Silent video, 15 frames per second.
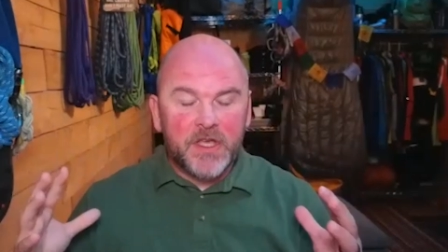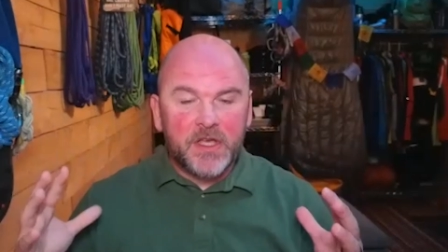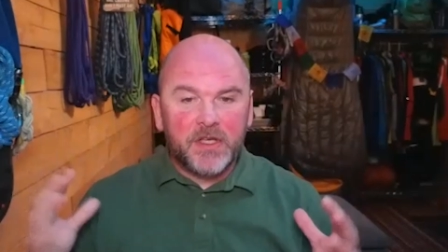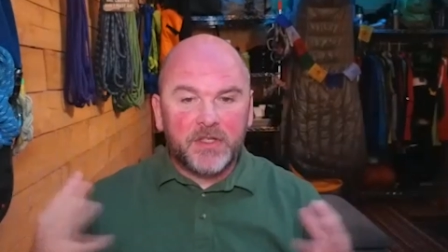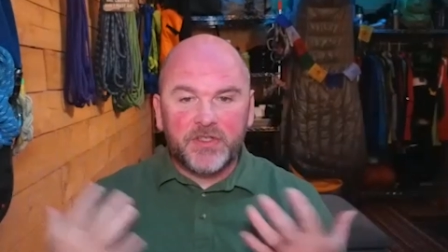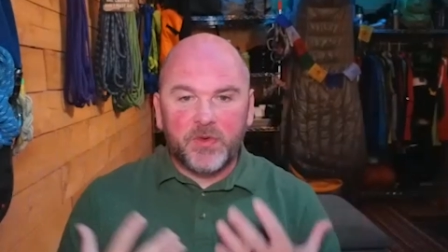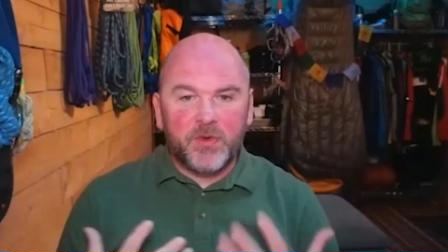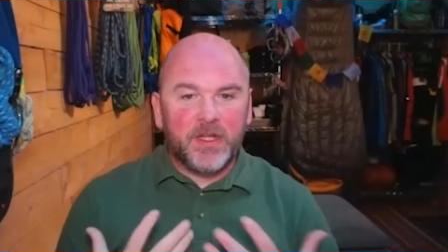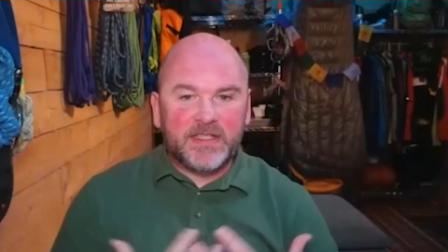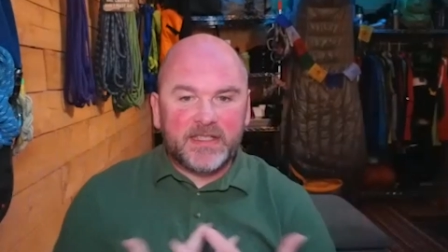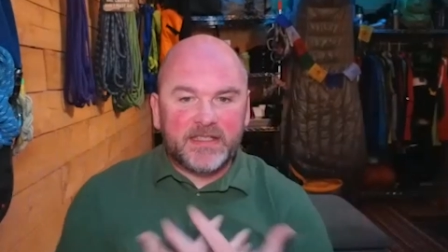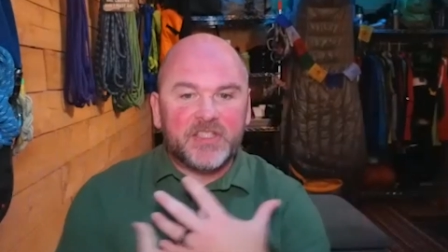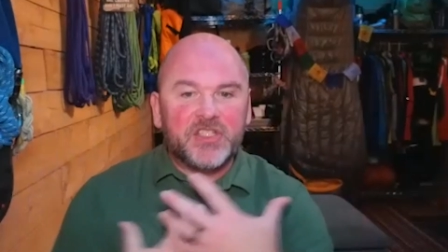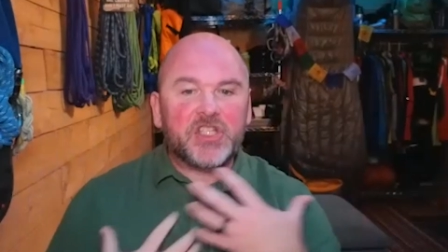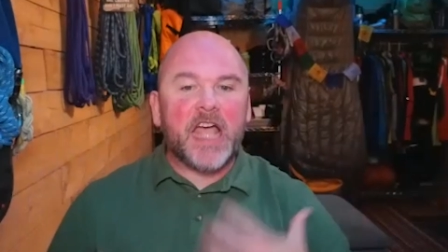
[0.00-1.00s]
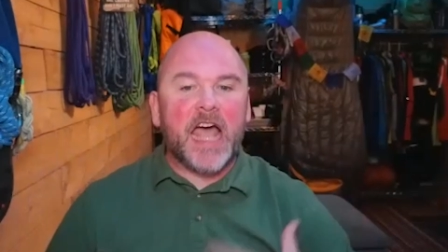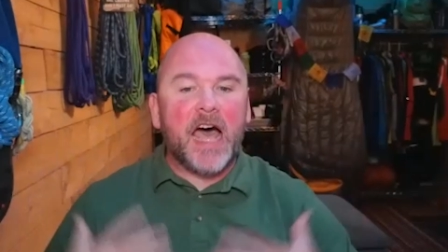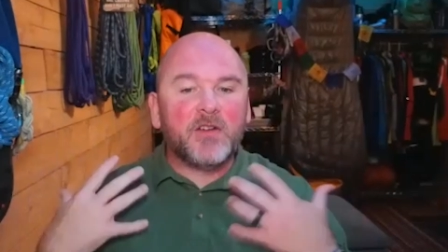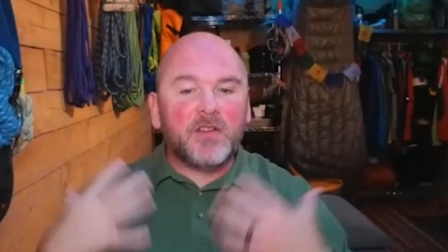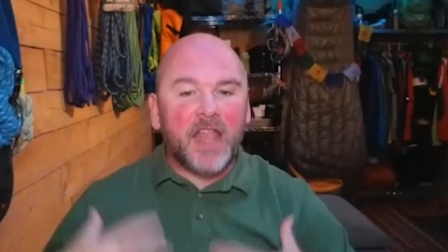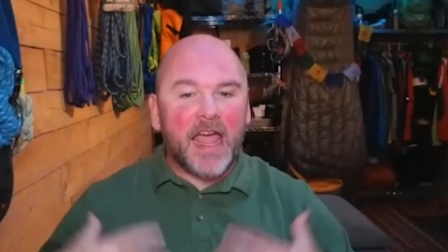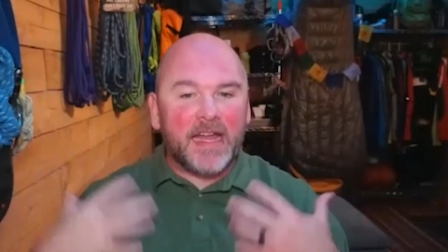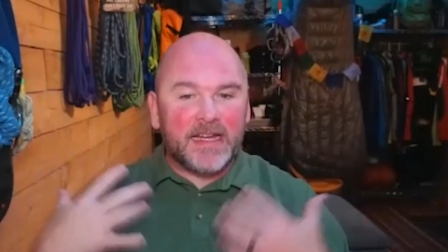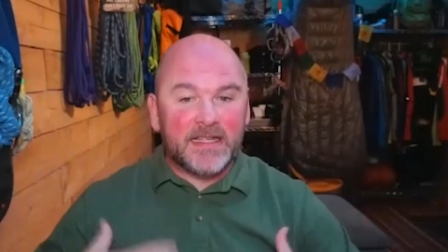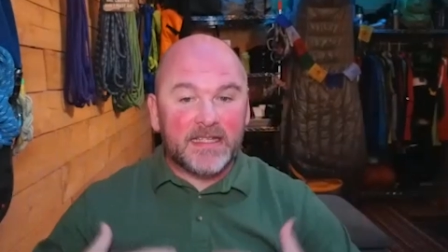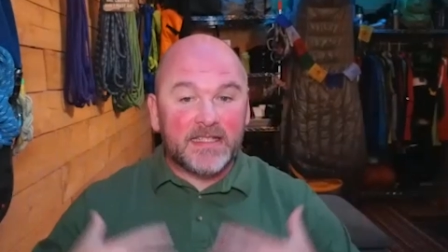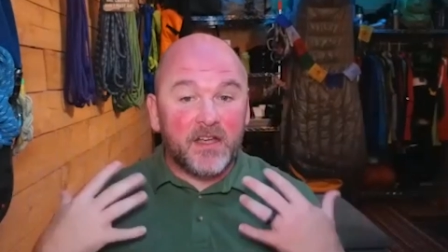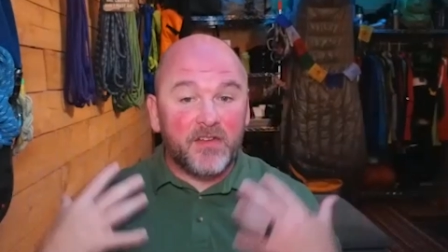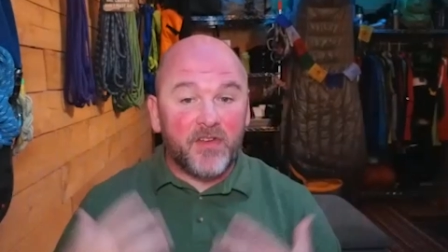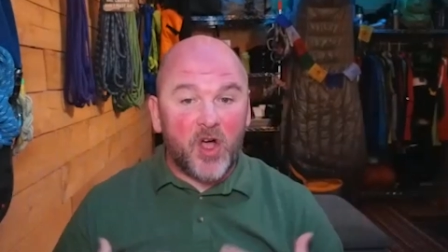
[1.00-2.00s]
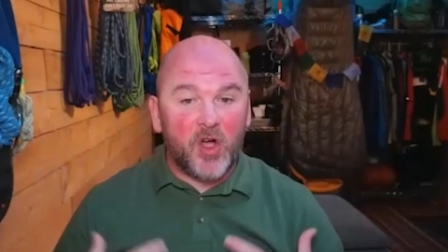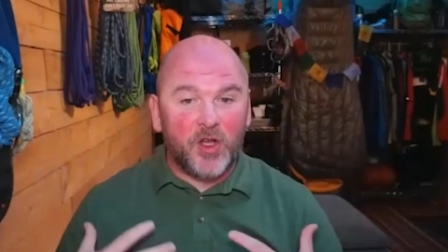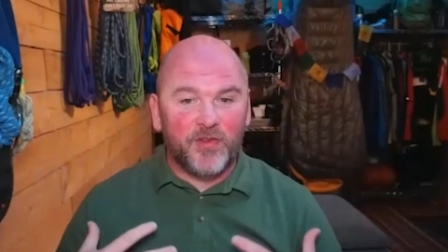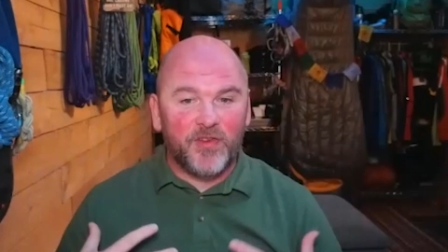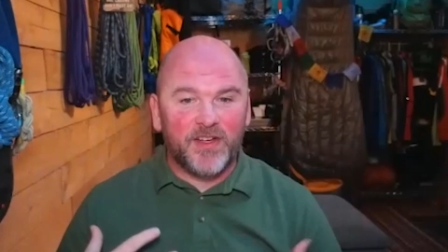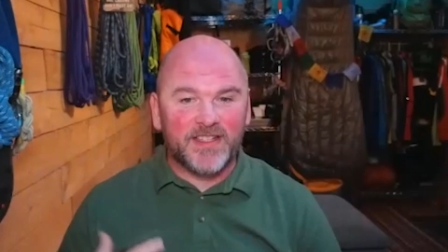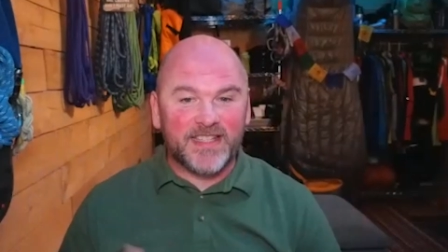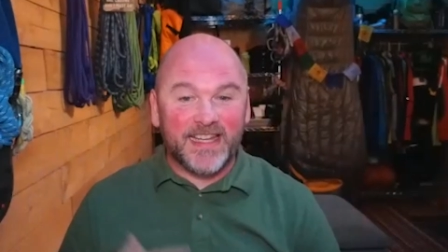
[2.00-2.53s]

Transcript: So it's the childlikeness of all of us.